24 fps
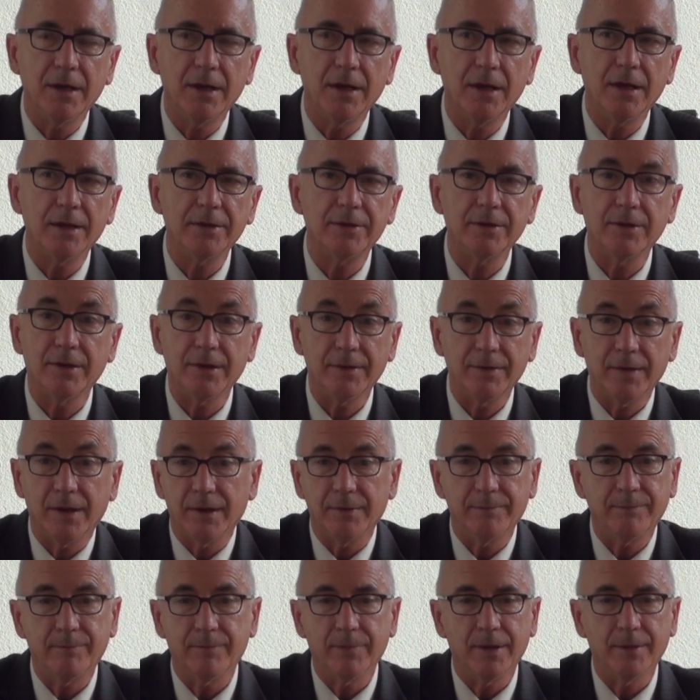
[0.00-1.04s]
Uh, so
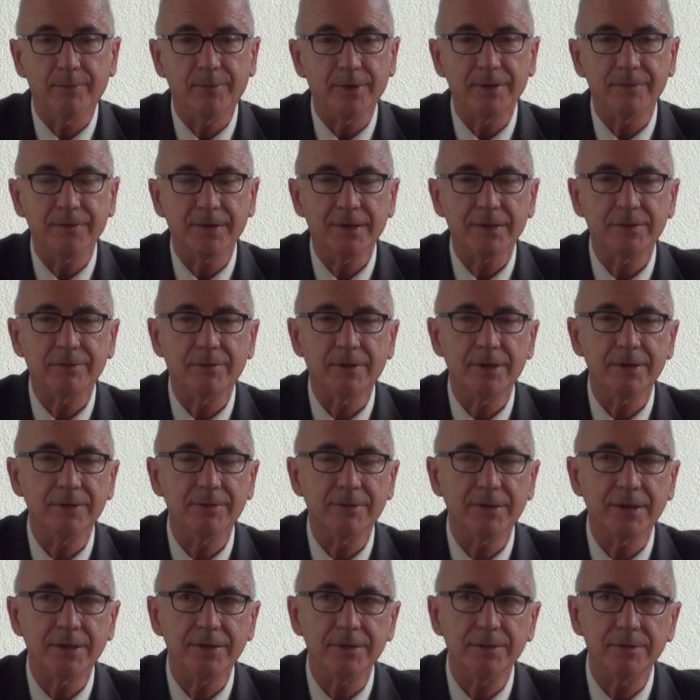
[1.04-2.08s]
I, I, I, believe that's why I
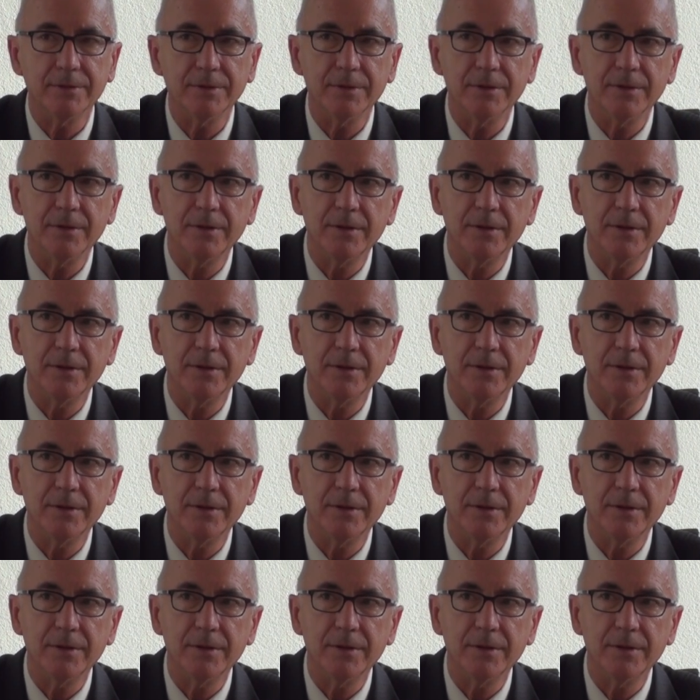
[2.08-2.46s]
do what I do.